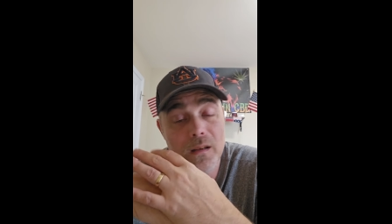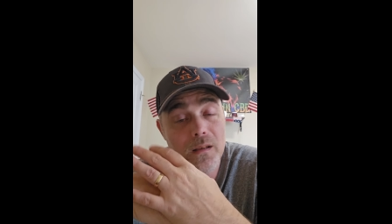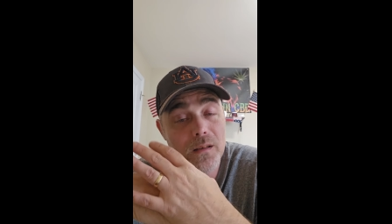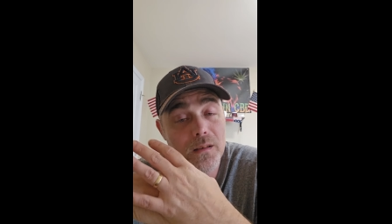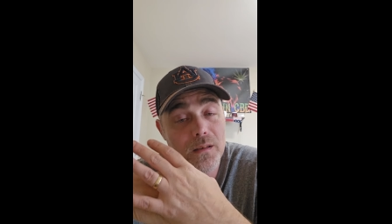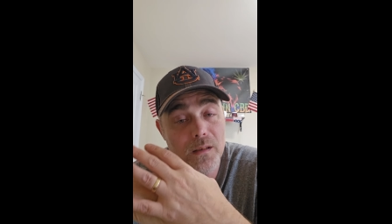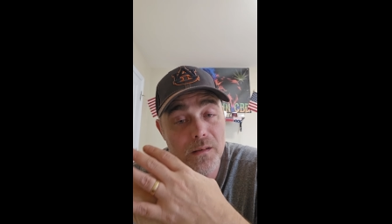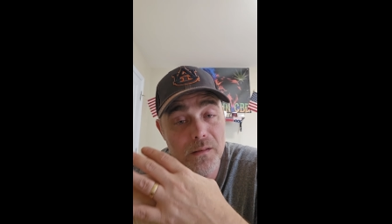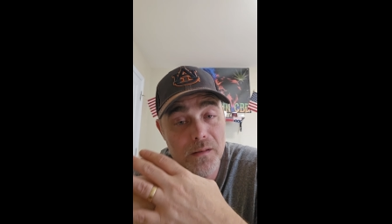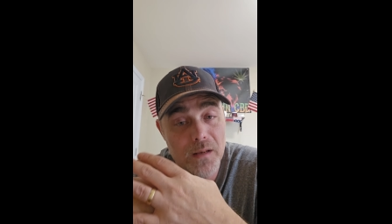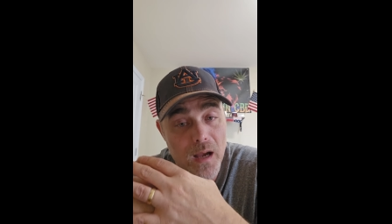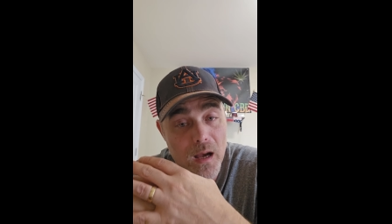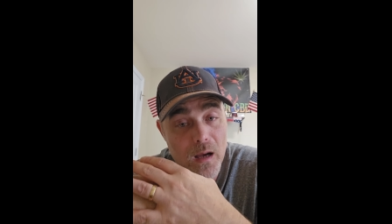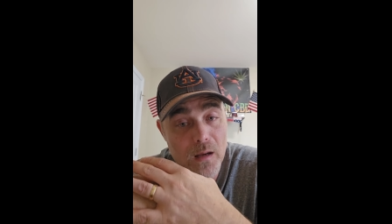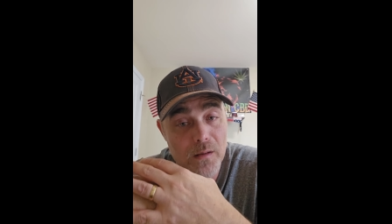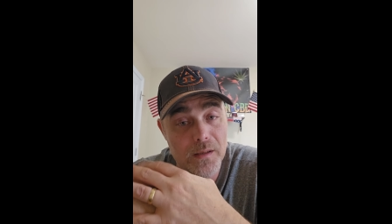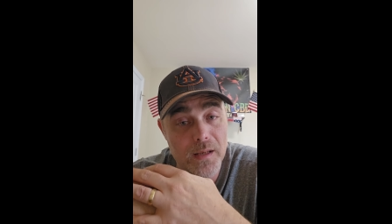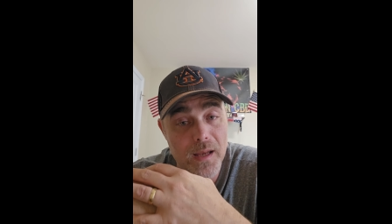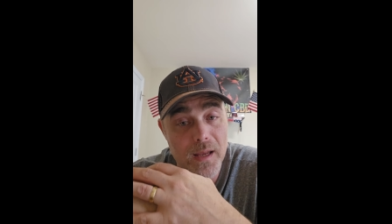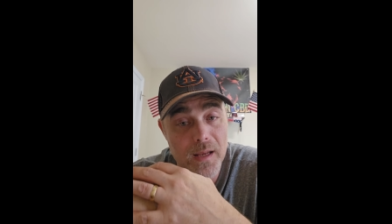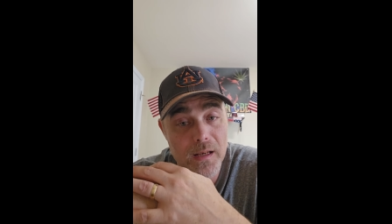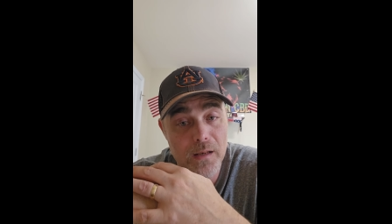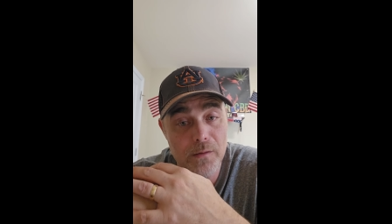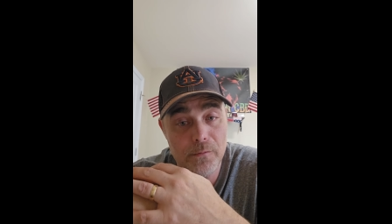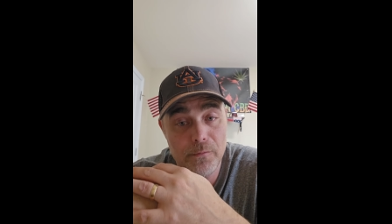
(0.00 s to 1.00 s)
So y'all
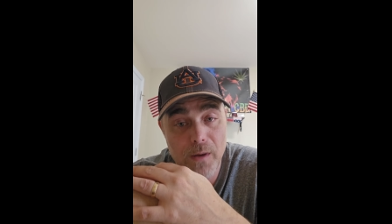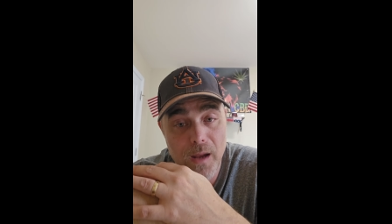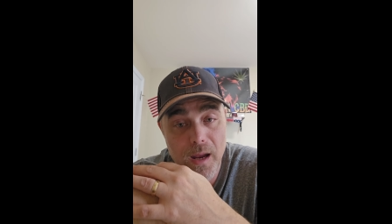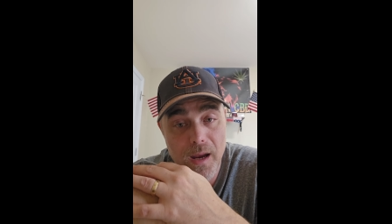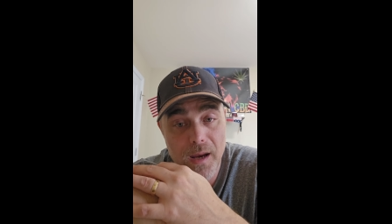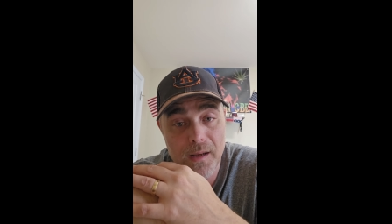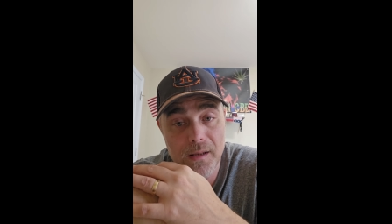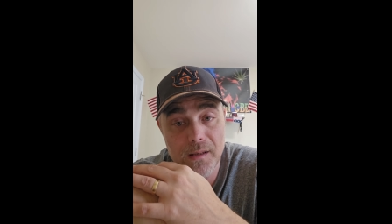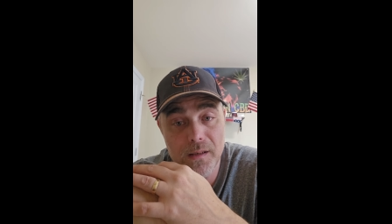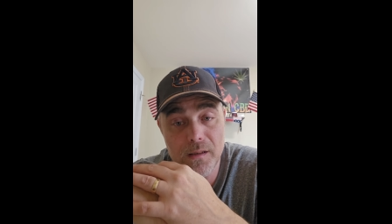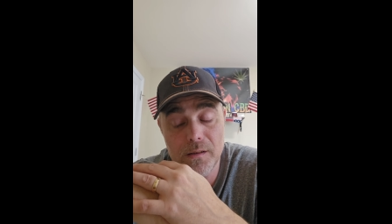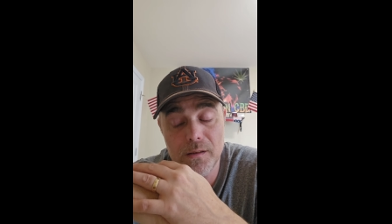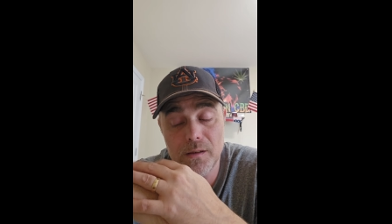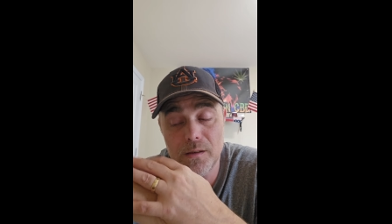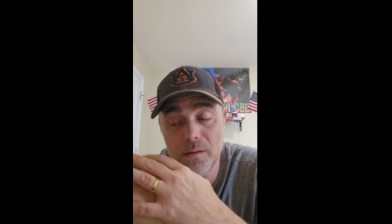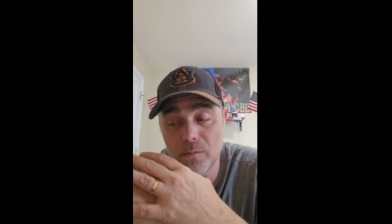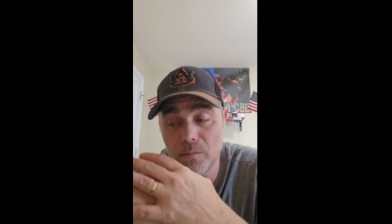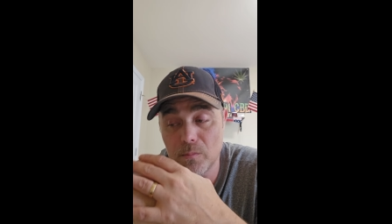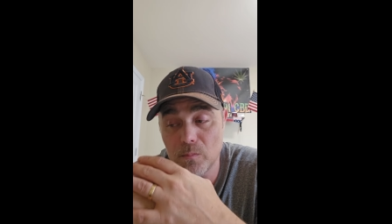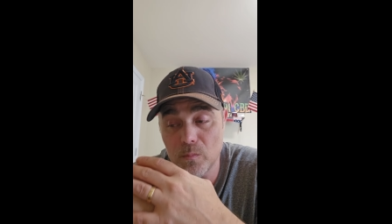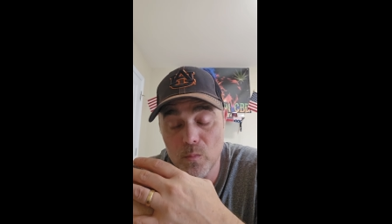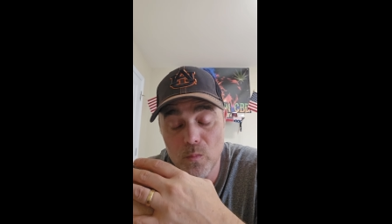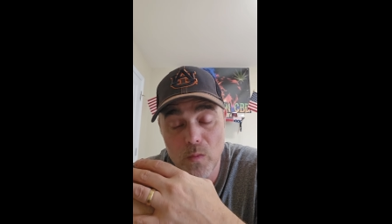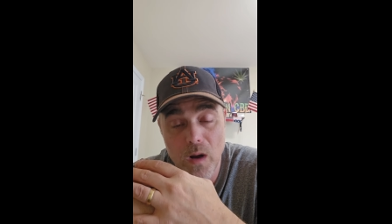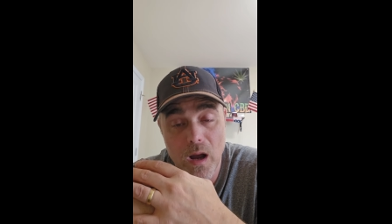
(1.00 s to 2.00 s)
take advantage
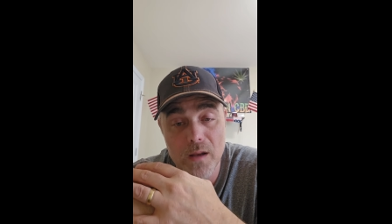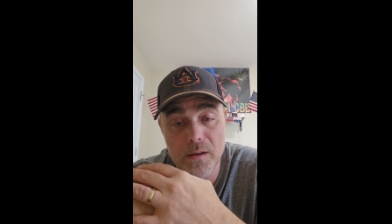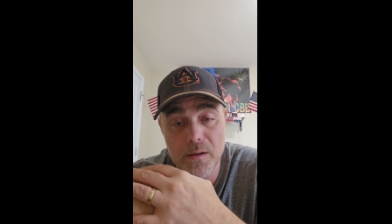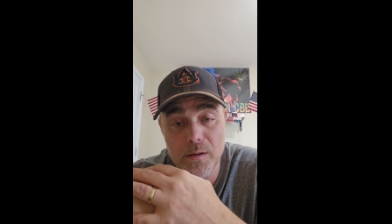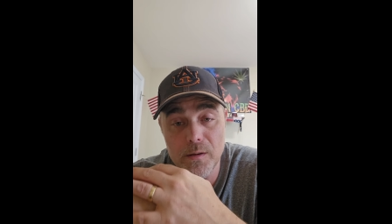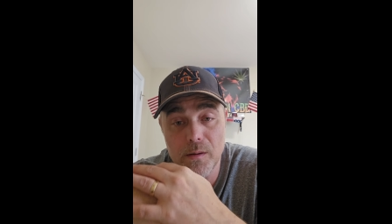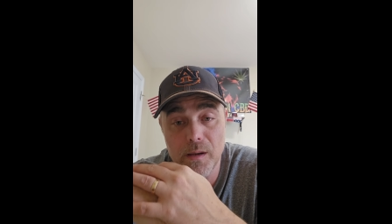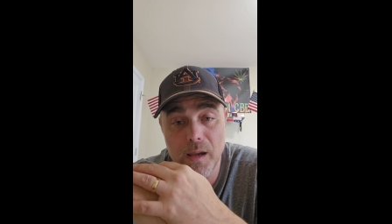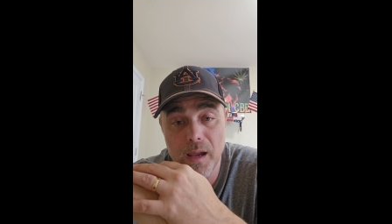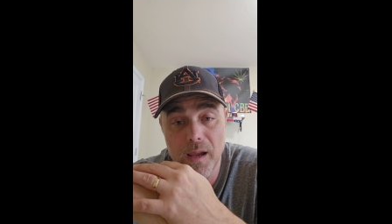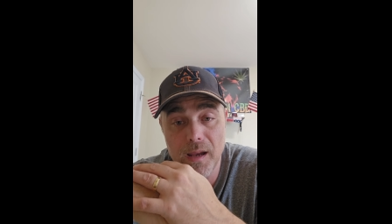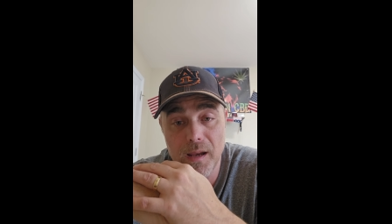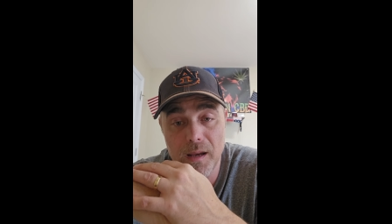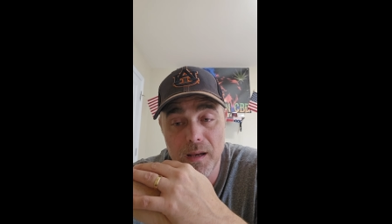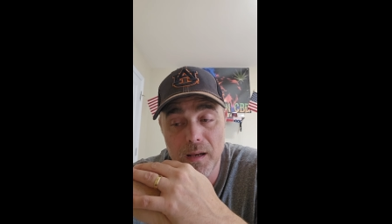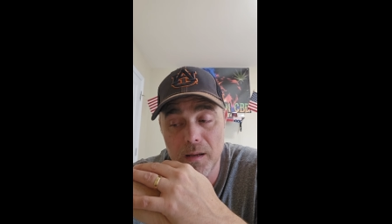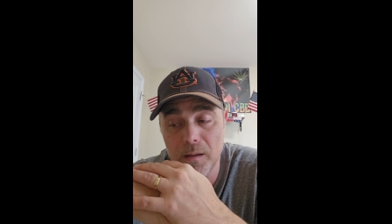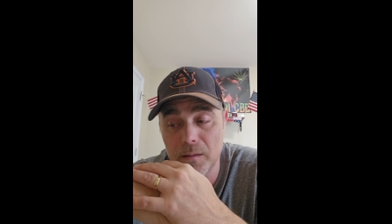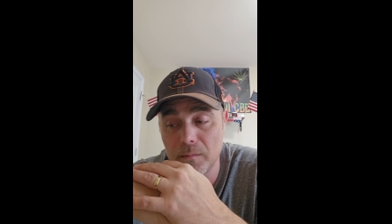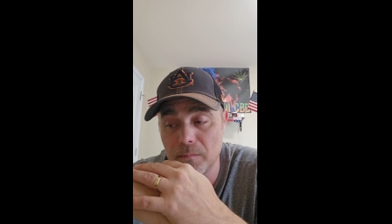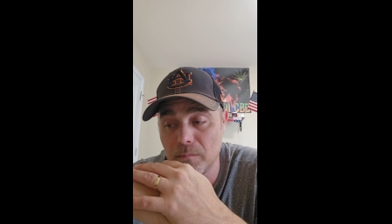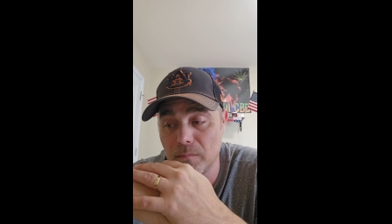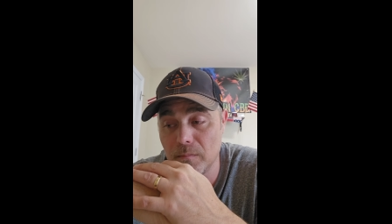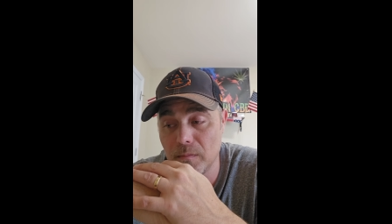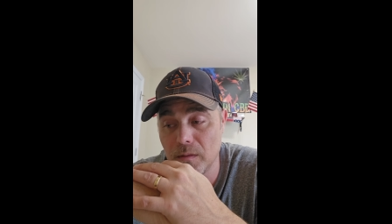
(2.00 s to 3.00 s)
while you
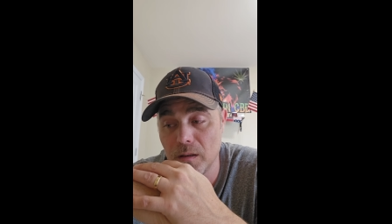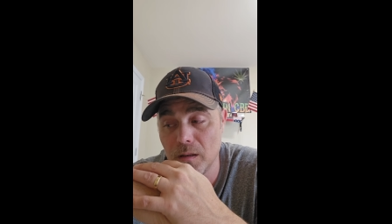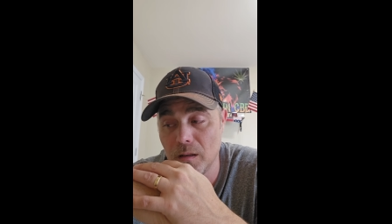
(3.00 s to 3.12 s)
can.